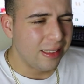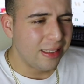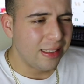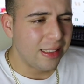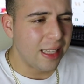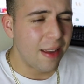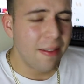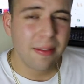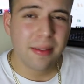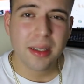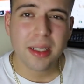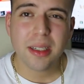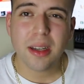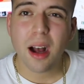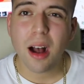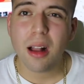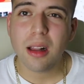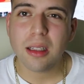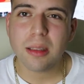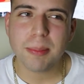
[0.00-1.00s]

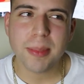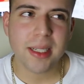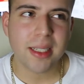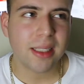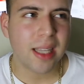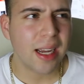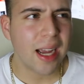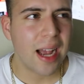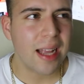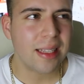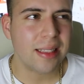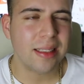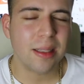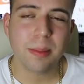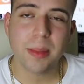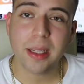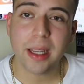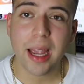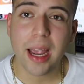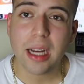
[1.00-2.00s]
$70 because I got
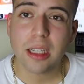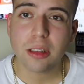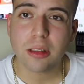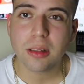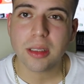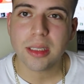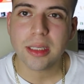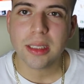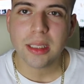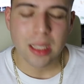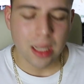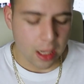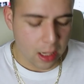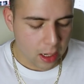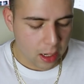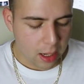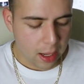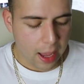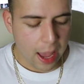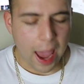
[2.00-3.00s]
something extra in it.
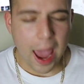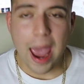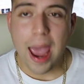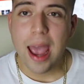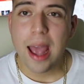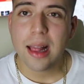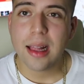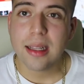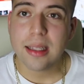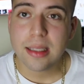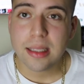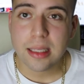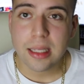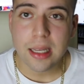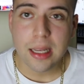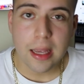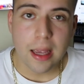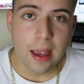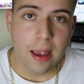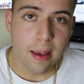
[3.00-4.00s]
And let's
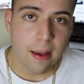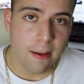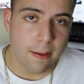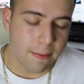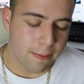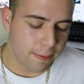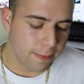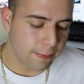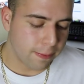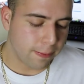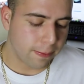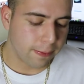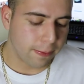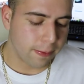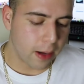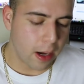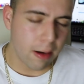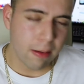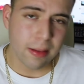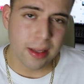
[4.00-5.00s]
see if
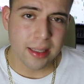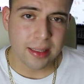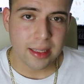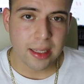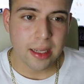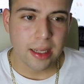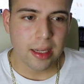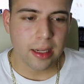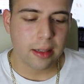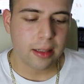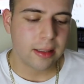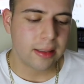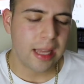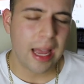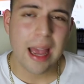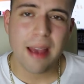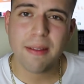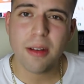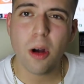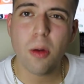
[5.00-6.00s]
everything's in here because I
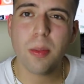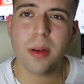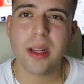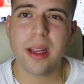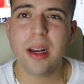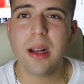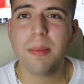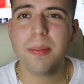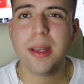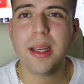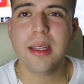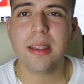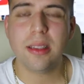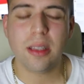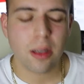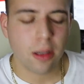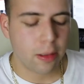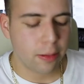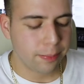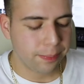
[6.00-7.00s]
haven't opened it up yet.
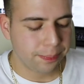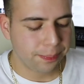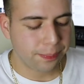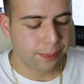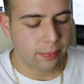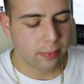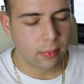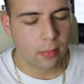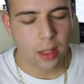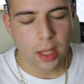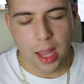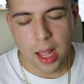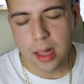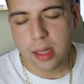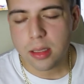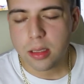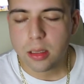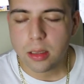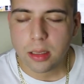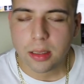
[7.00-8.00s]
So yeah, let's do